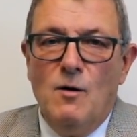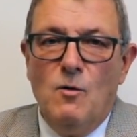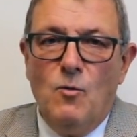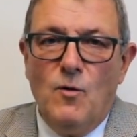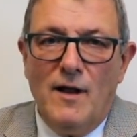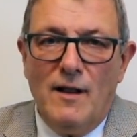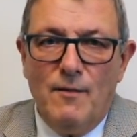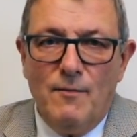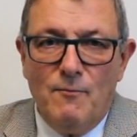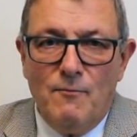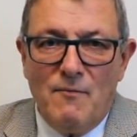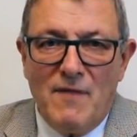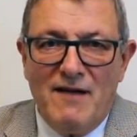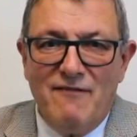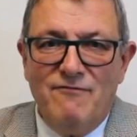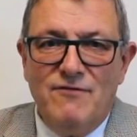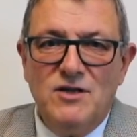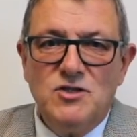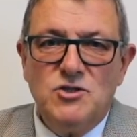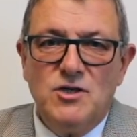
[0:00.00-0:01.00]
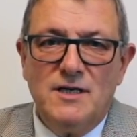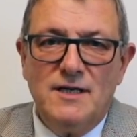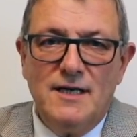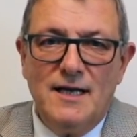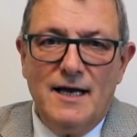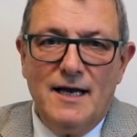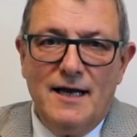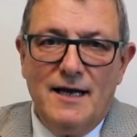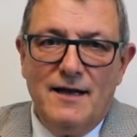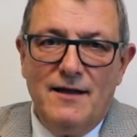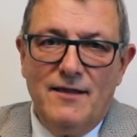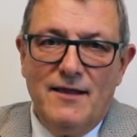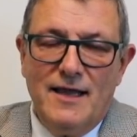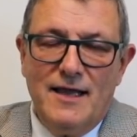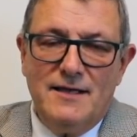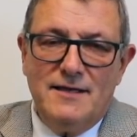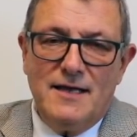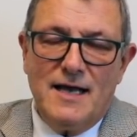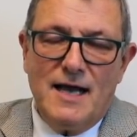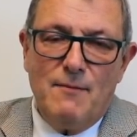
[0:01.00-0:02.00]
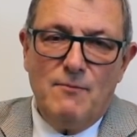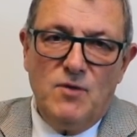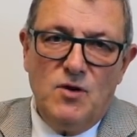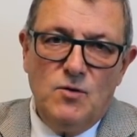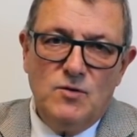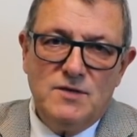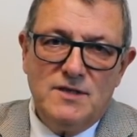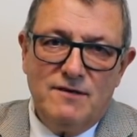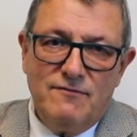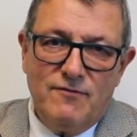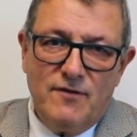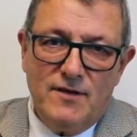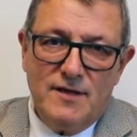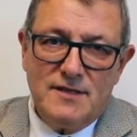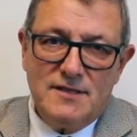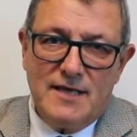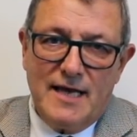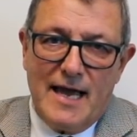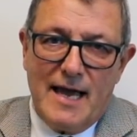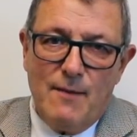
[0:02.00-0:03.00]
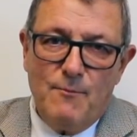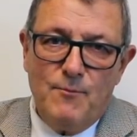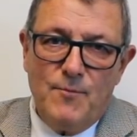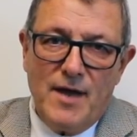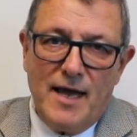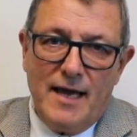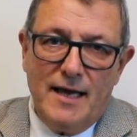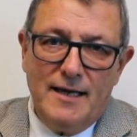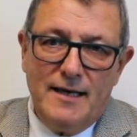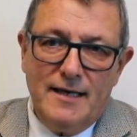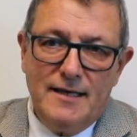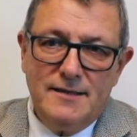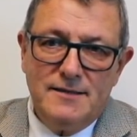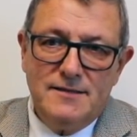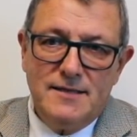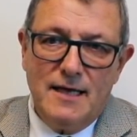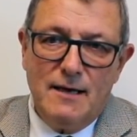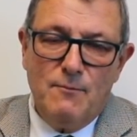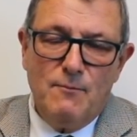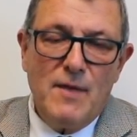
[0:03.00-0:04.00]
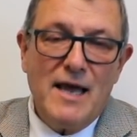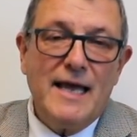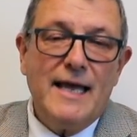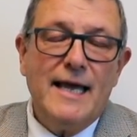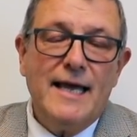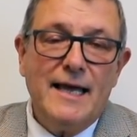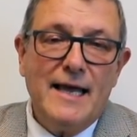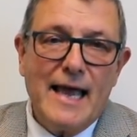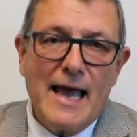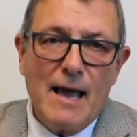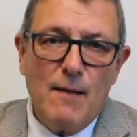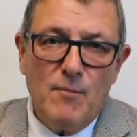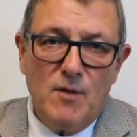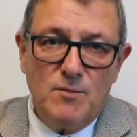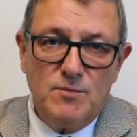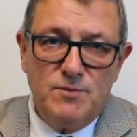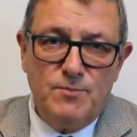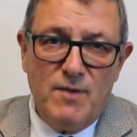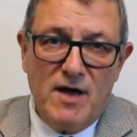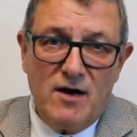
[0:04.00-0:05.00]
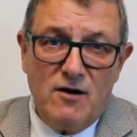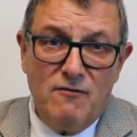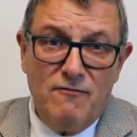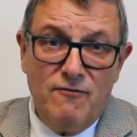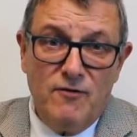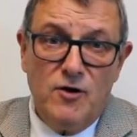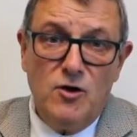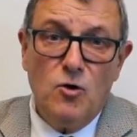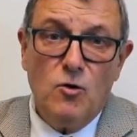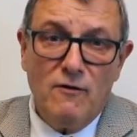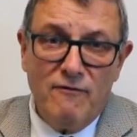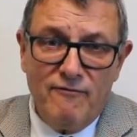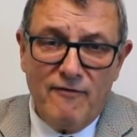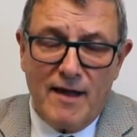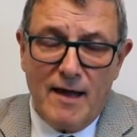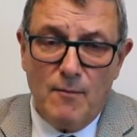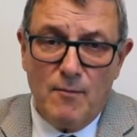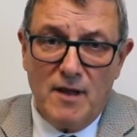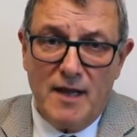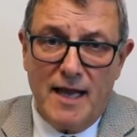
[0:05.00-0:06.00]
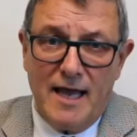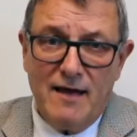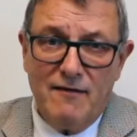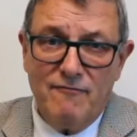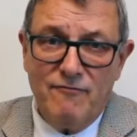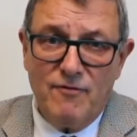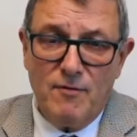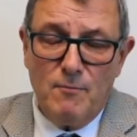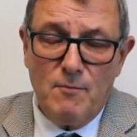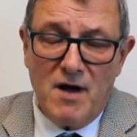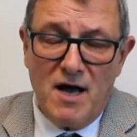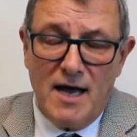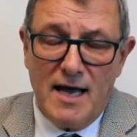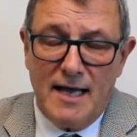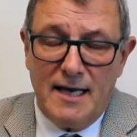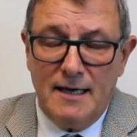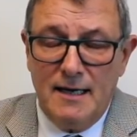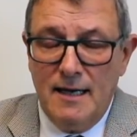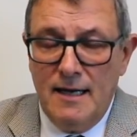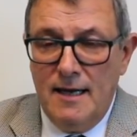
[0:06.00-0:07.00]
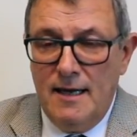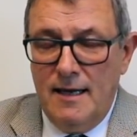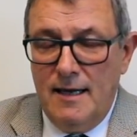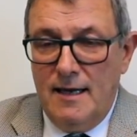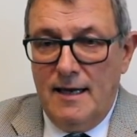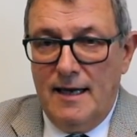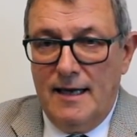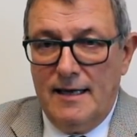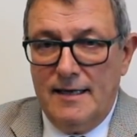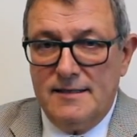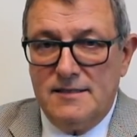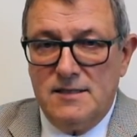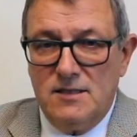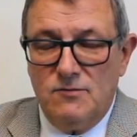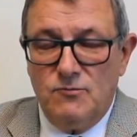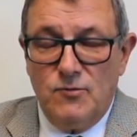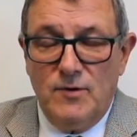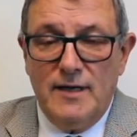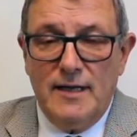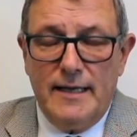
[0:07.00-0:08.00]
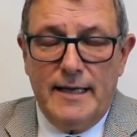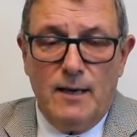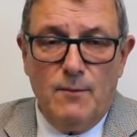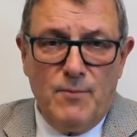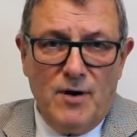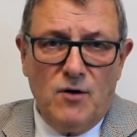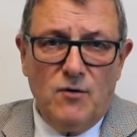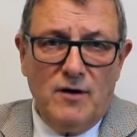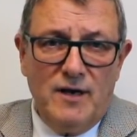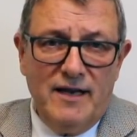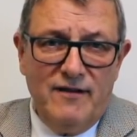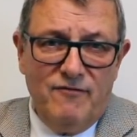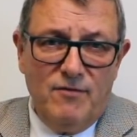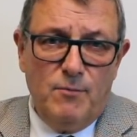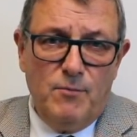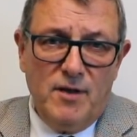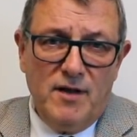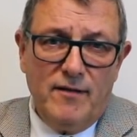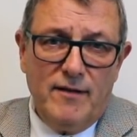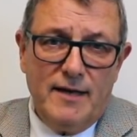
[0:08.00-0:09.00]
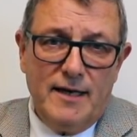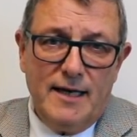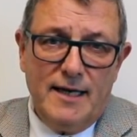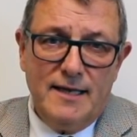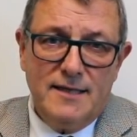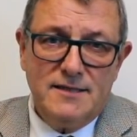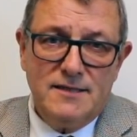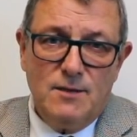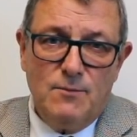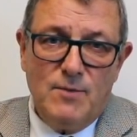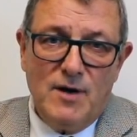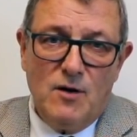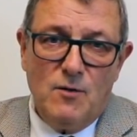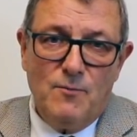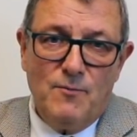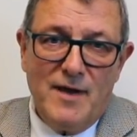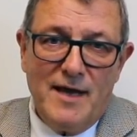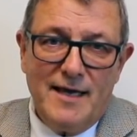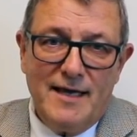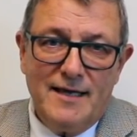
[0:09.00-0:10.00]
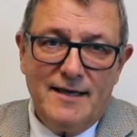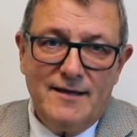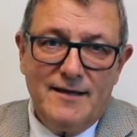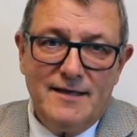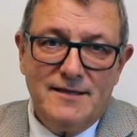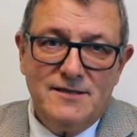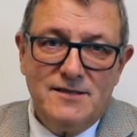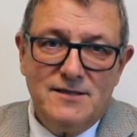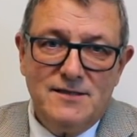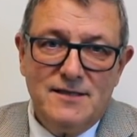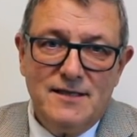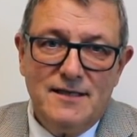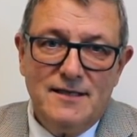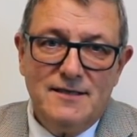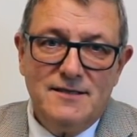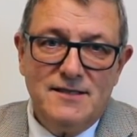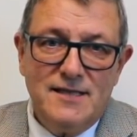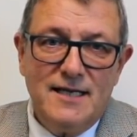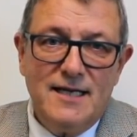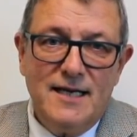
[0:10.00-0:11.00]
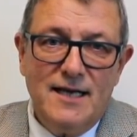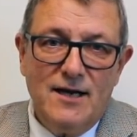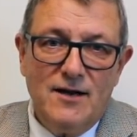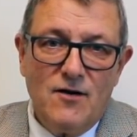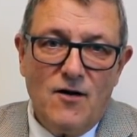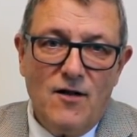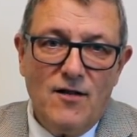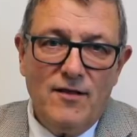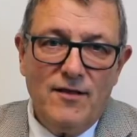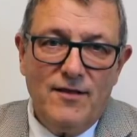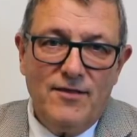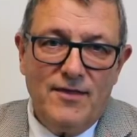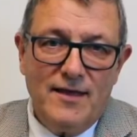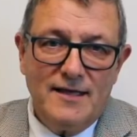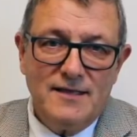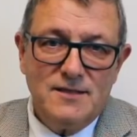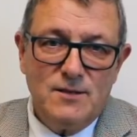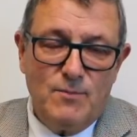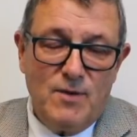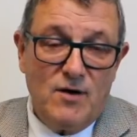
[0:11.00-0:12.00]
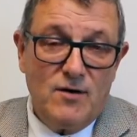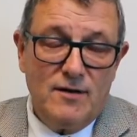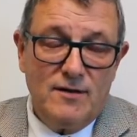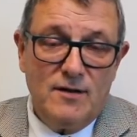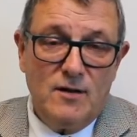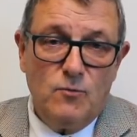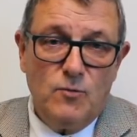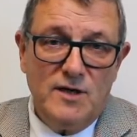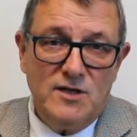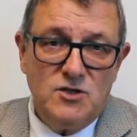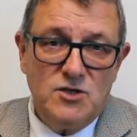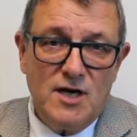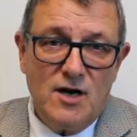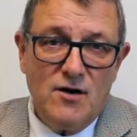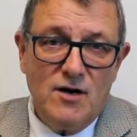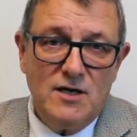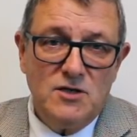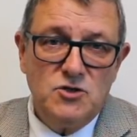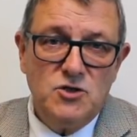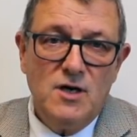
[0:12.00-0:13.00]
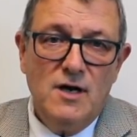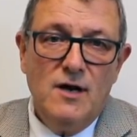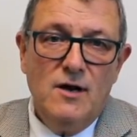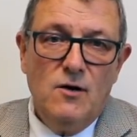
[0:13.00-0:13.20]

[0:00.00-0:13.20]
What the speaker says: Well, my vision that I'm using for this campaign is making Kamloops better for your family and for mine. And it's really about livability. It's about making this city and all the things about it that we cherish